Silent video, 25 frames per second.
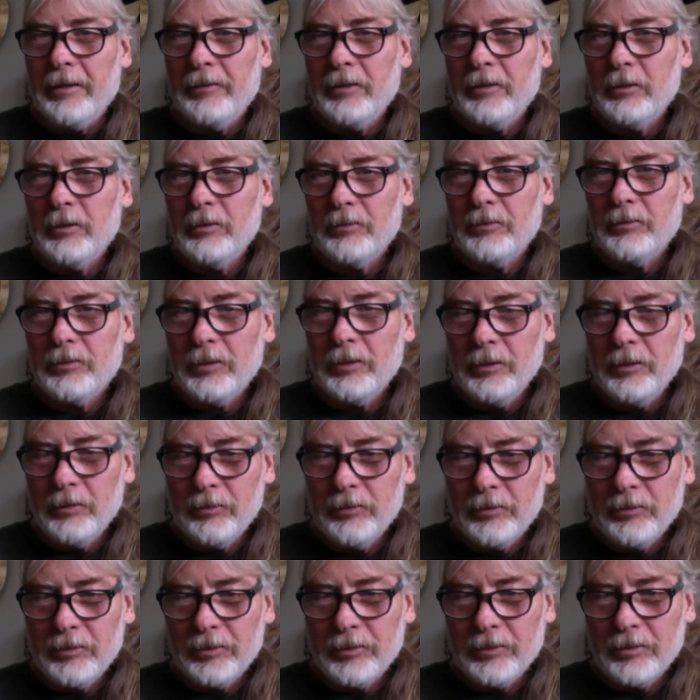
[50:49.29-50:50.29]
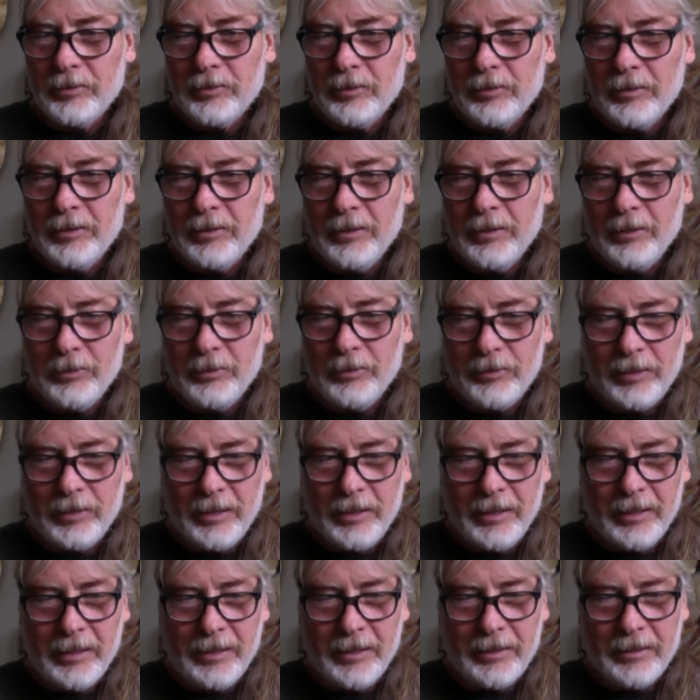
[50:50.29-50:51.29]
Those those those
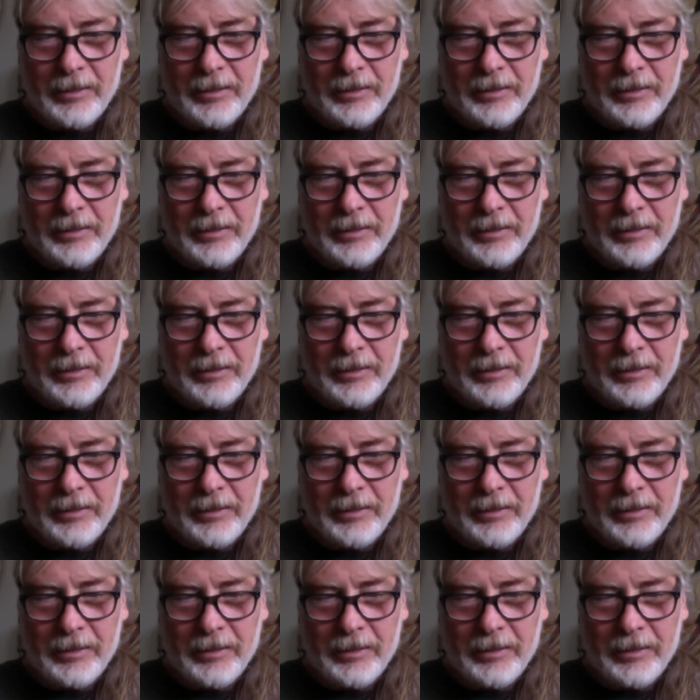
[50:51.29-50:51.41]
uh,